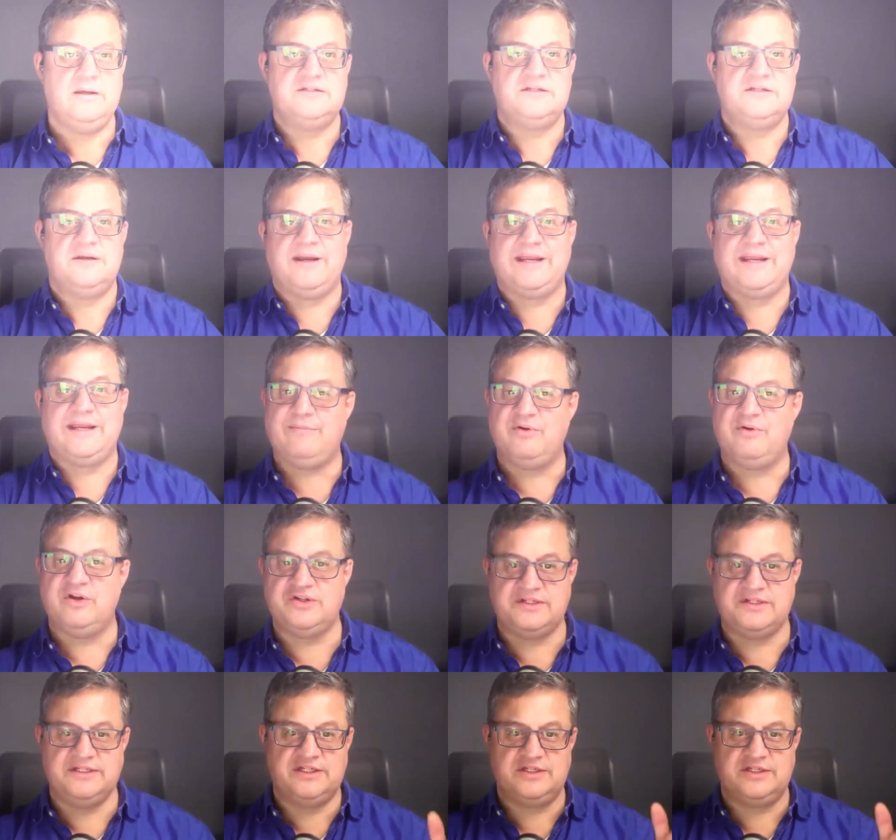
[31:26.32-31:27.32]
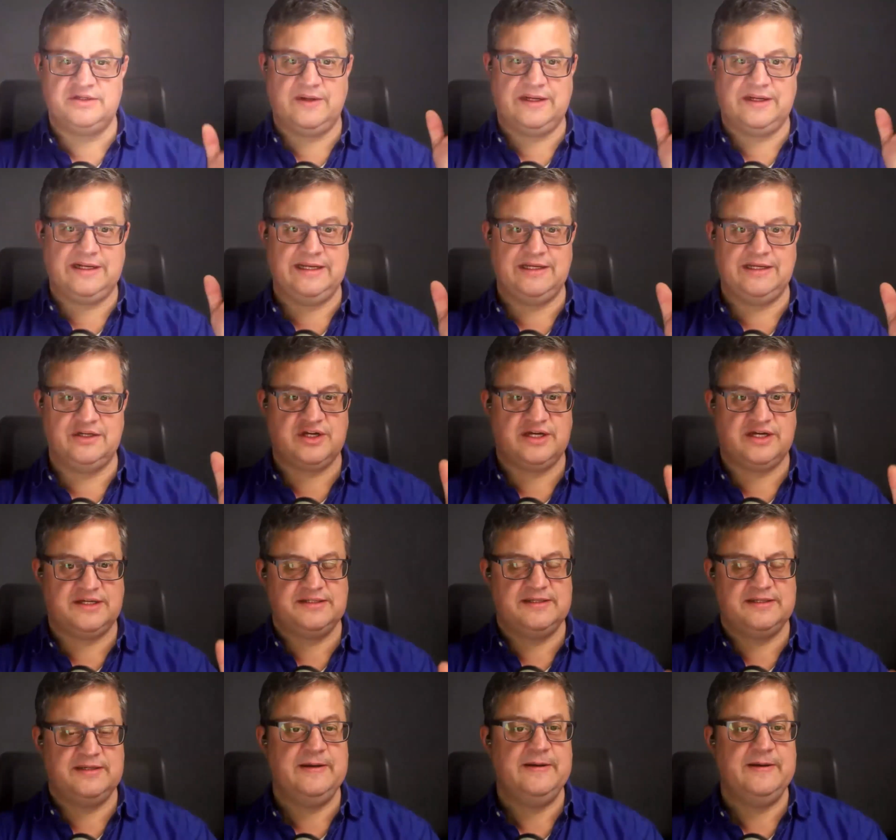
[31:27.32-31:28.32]
So my camera just needs to quickly
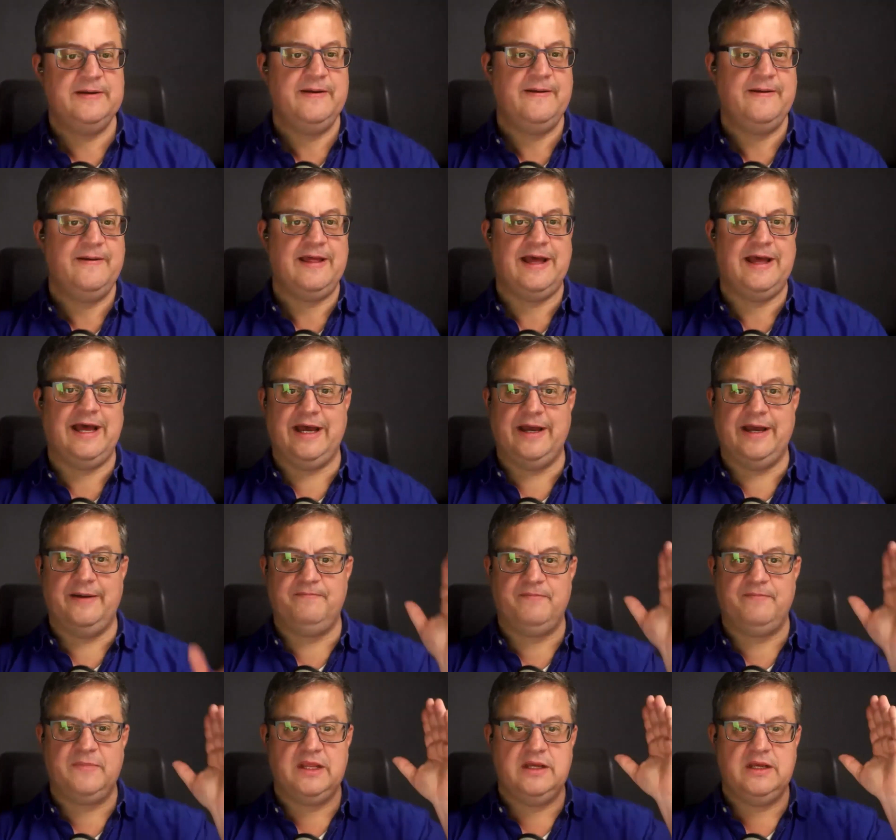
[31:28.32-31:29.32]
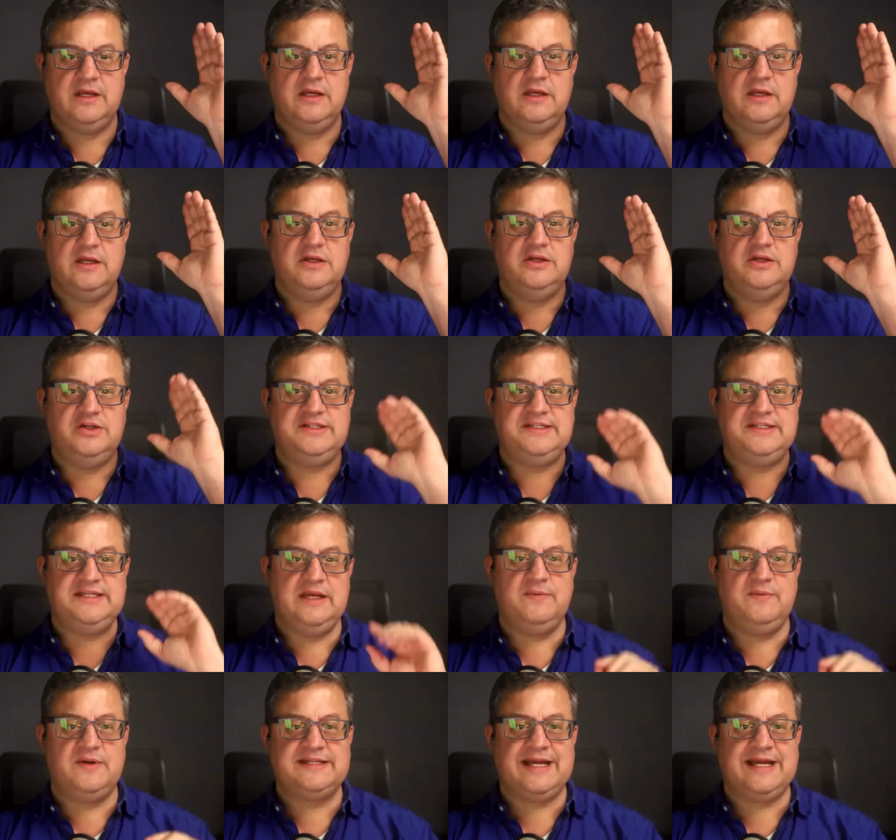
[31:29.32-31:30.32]
adjust. Um, do you
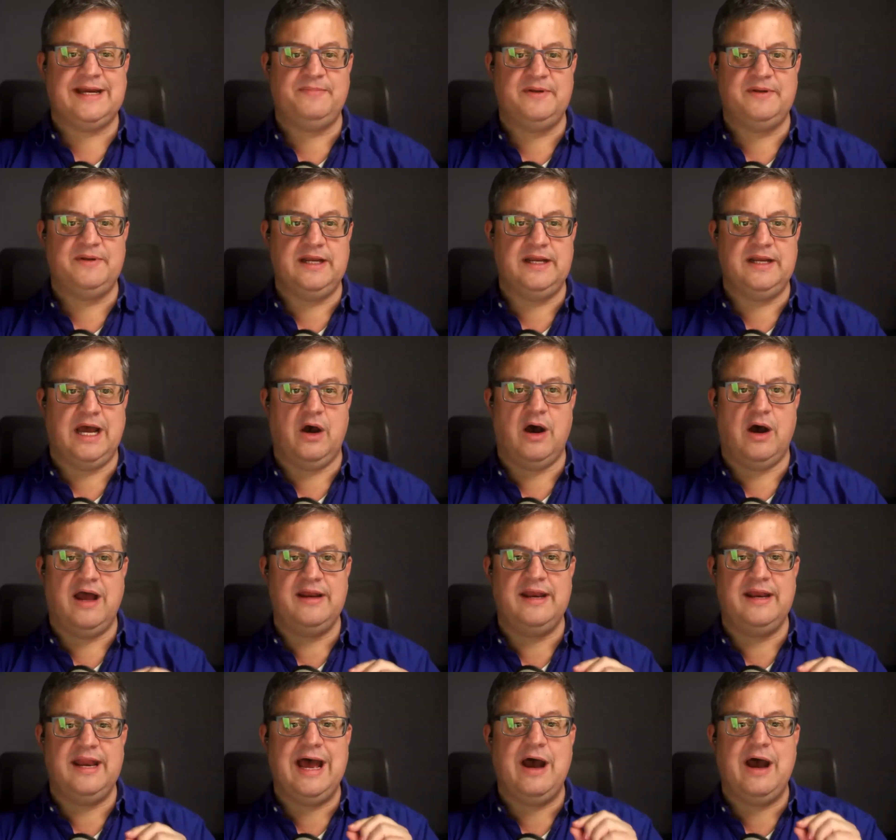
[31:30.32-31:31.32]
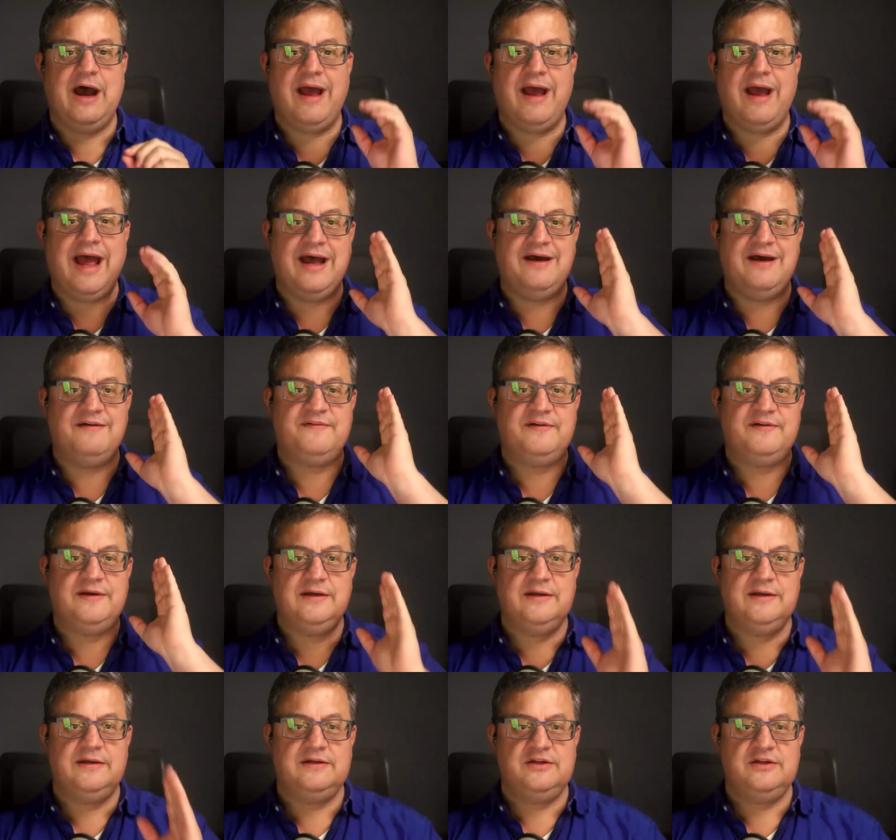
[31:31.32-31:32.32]
see what's happened now? I now have
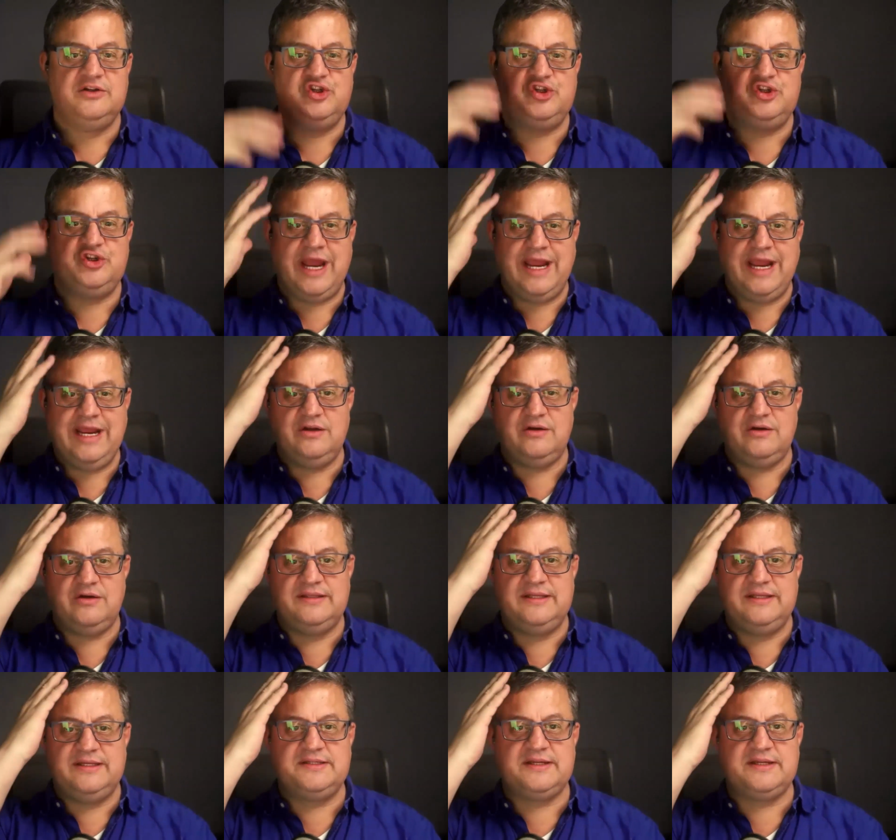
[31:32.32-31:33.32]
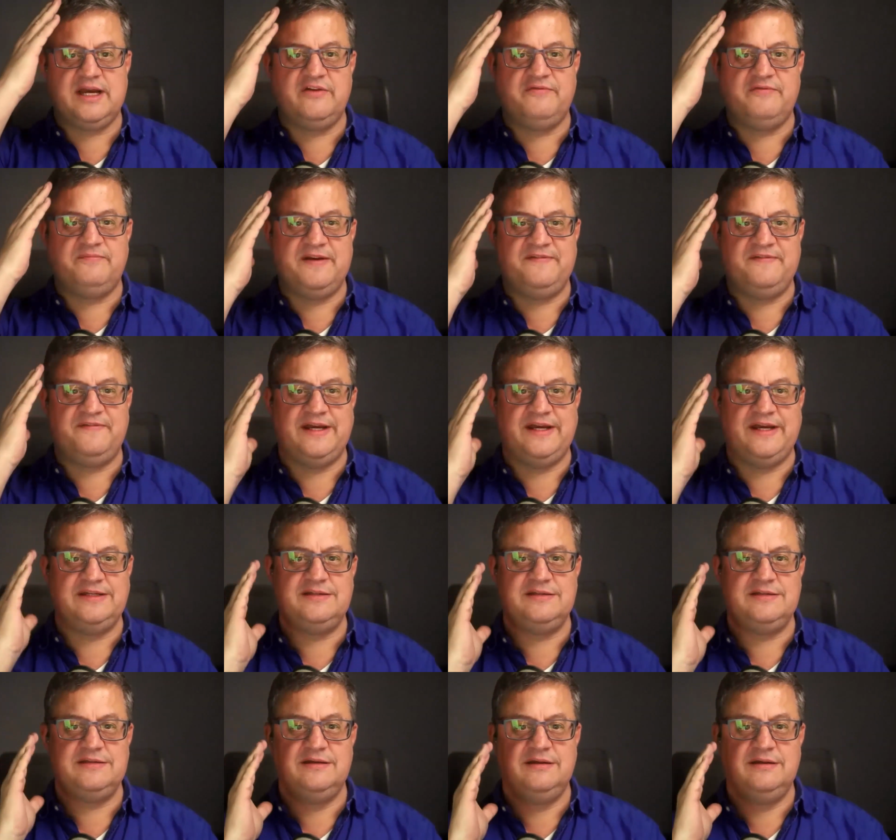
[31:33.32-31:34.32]
shade on this side of my
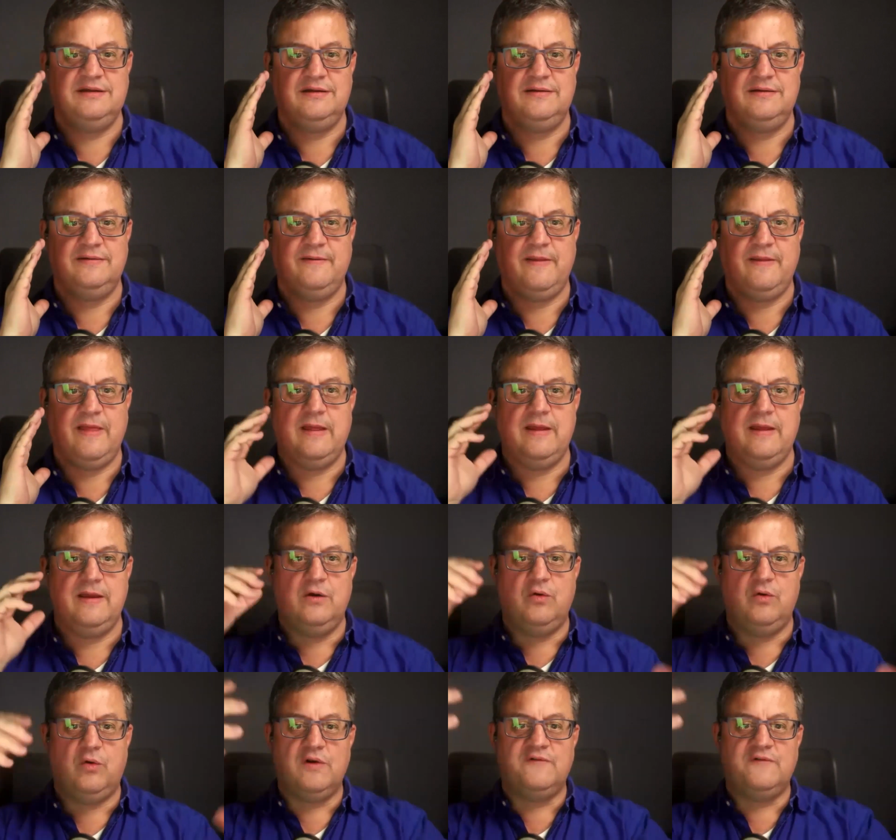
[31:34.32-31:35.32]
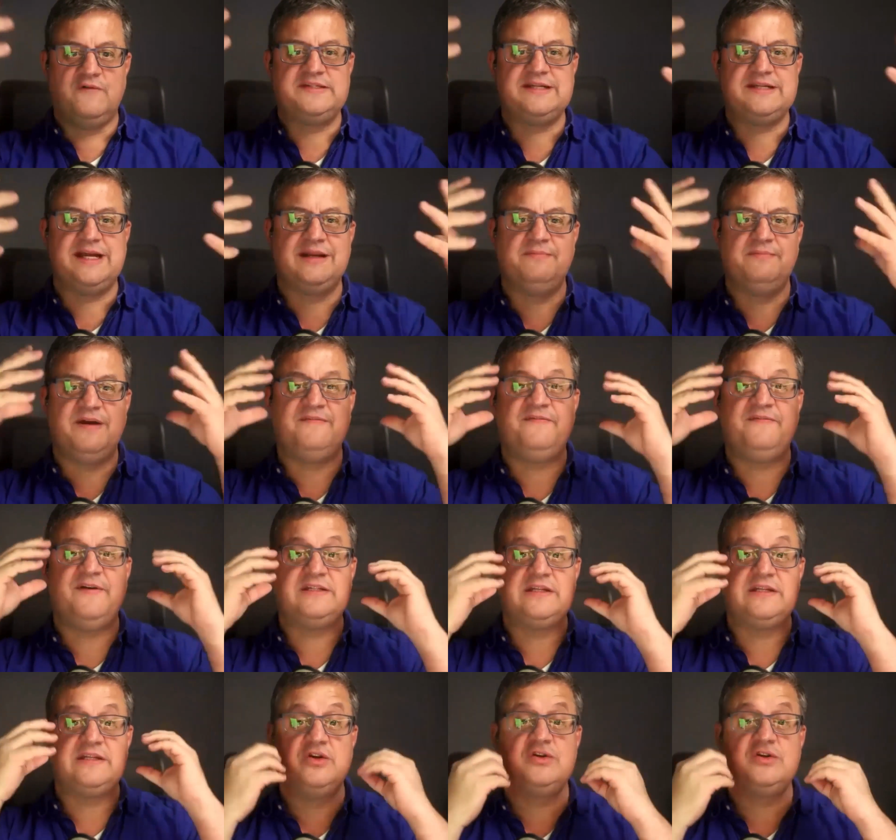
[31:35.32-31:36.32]
face. All of a sudden, my
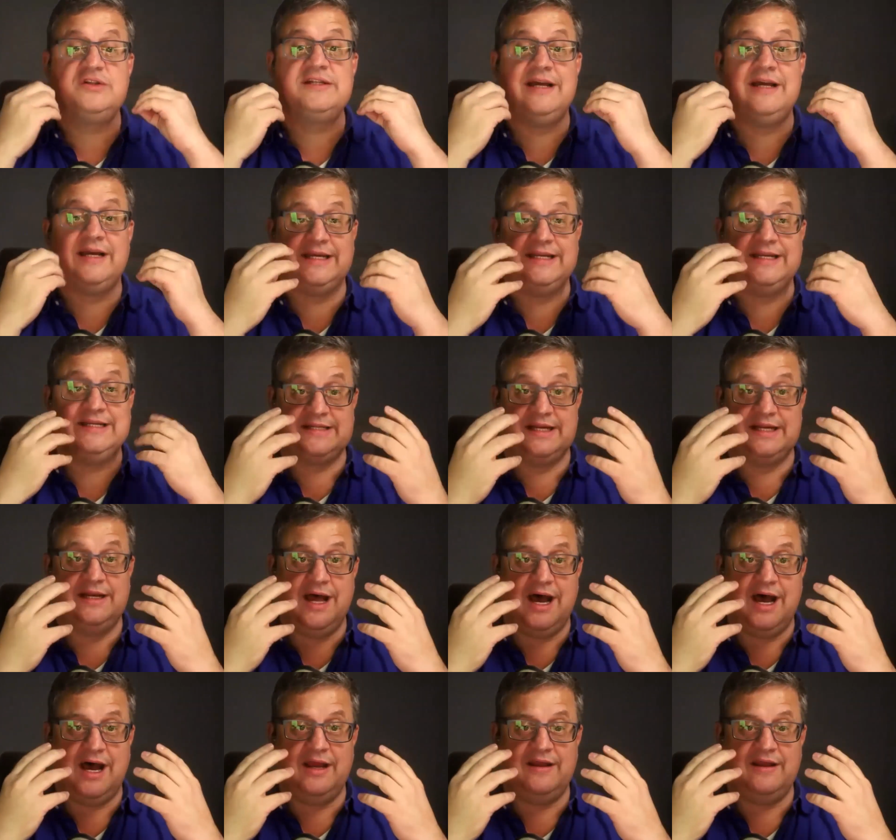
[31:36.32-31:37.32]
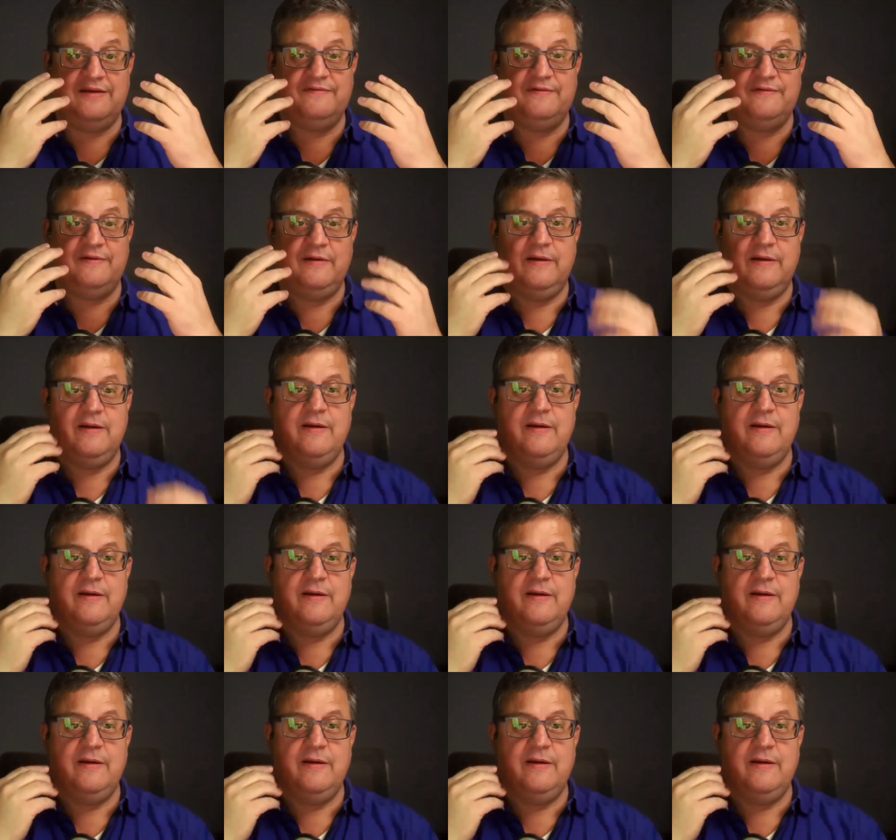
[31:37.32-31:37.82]
face looks like it is alive,